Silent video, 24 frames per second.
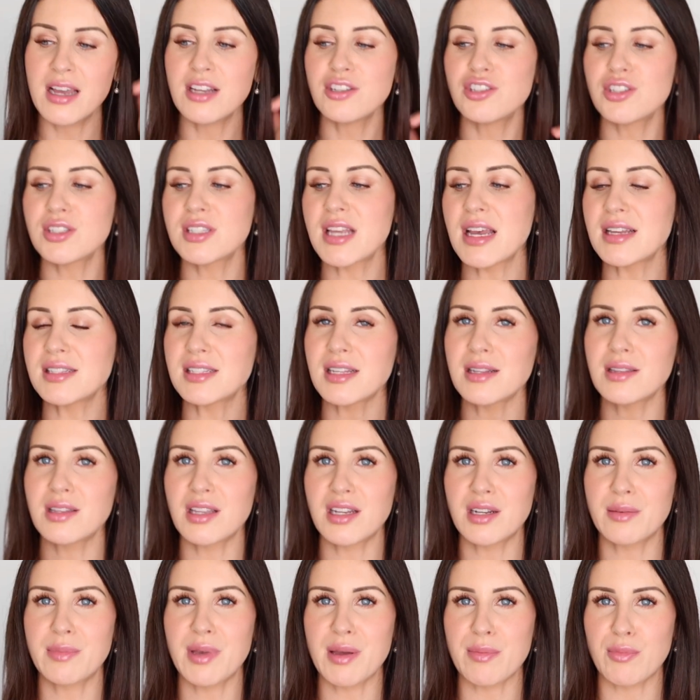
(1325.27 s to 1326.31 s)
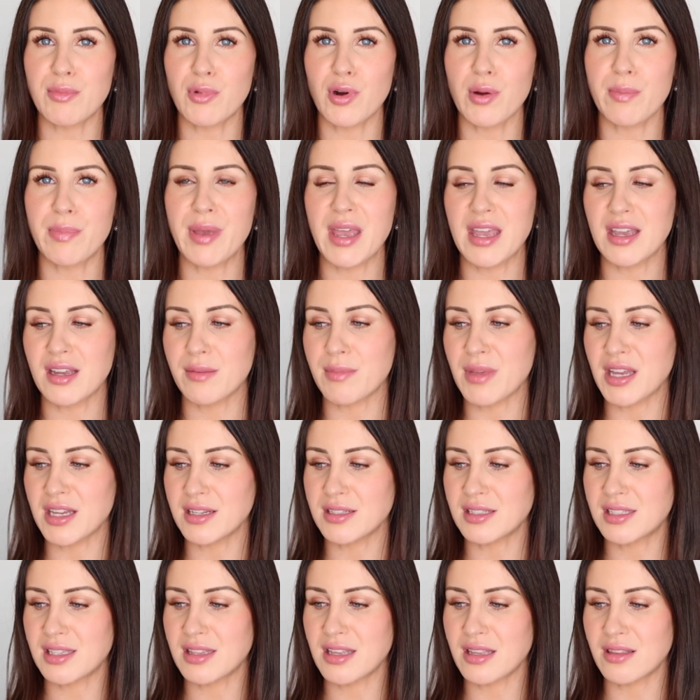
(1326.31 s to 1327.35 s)
Just has a little bit more
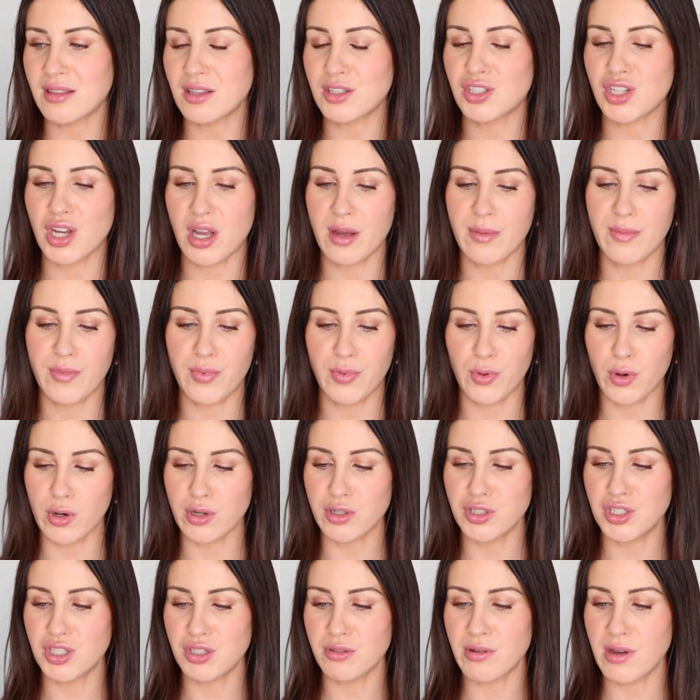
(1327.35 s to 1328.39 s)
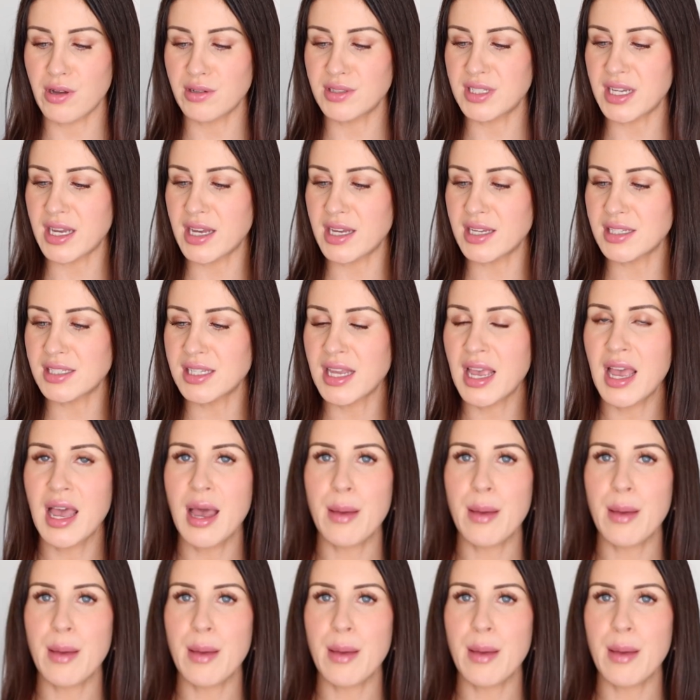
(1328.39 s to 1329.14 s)
pigment than the Tom Ford duo does,